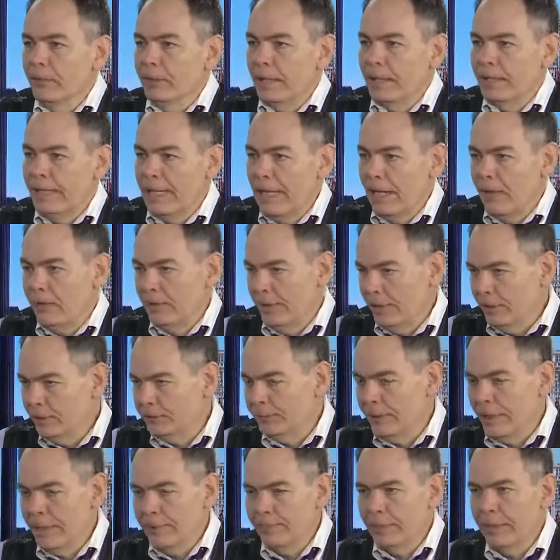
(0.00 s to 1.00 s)
Okay, now
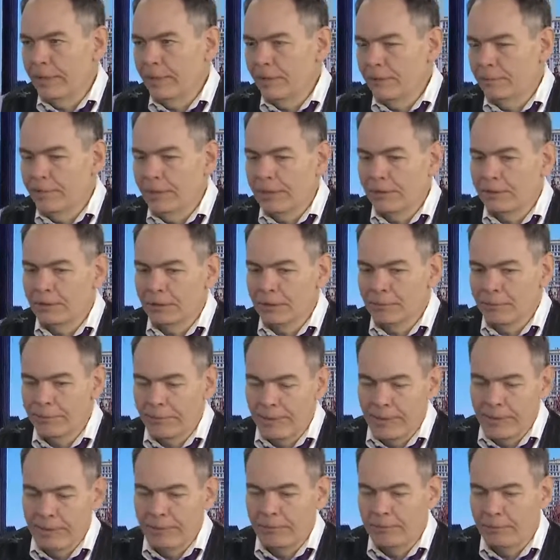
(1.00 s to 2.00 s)
here's some of
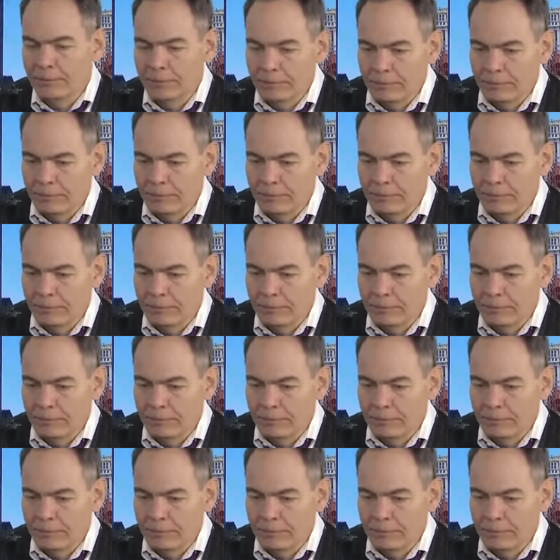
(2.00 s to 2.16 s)
my